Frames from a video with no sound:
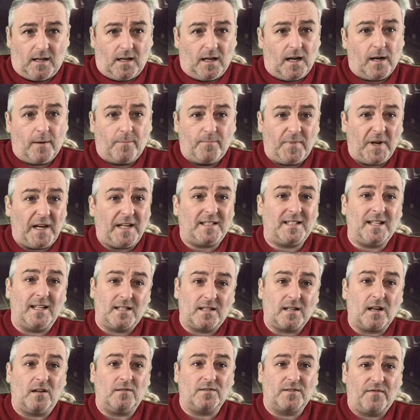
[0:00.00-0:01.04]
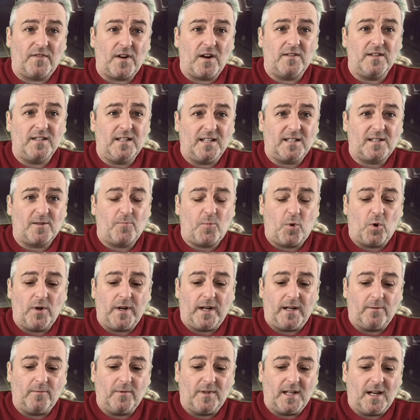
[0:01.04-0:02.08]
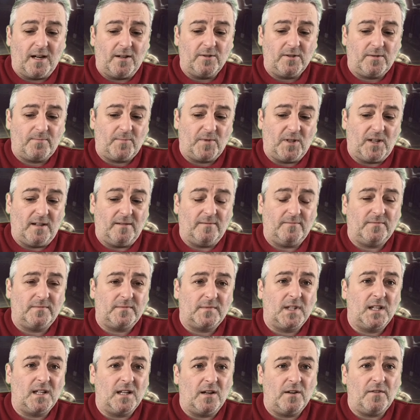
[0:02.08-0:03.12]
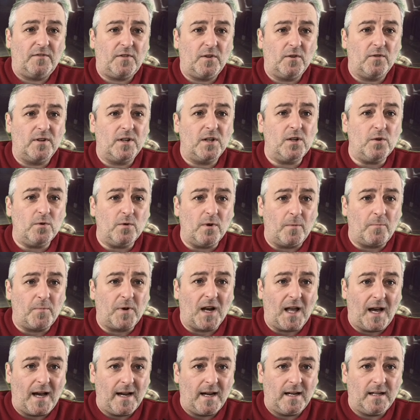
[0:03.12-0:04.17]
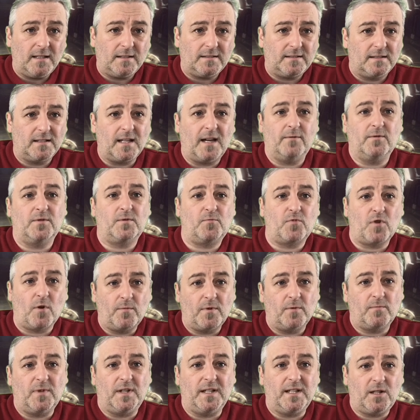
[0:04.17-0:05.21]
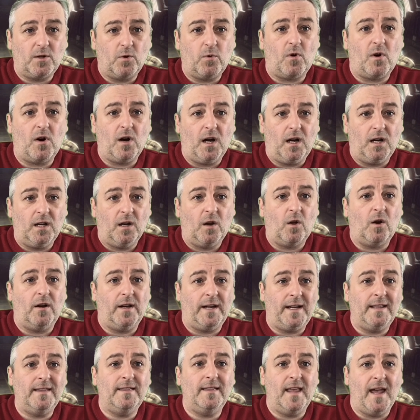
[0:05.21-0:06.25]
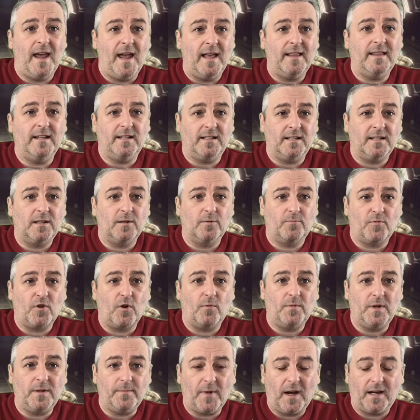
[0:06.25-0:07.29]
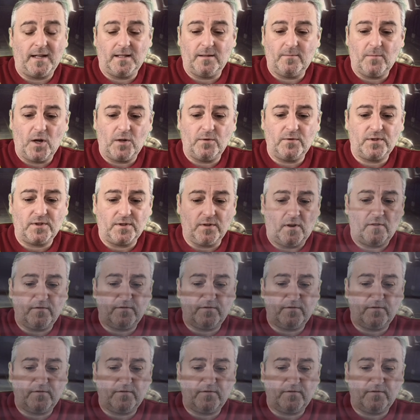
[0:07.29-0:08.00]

I was very disappointed with those, but you know, if you're a newer player, there was probably quite a lot in there that you could probably make the most of.